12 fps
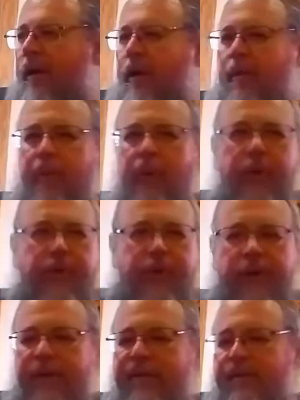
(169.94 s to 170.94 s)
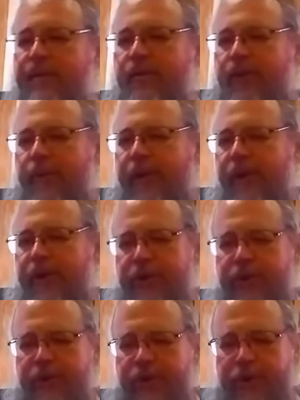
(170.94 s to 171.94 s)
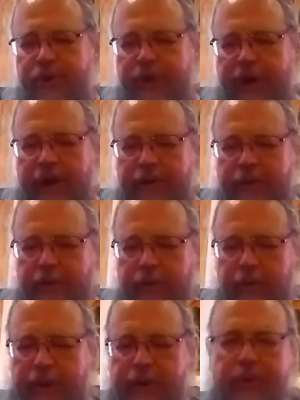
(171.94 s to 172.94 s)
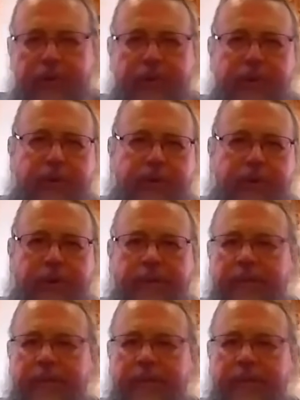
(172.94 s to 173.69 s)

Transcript: uh, both from the Eastern Church and from the Western Church.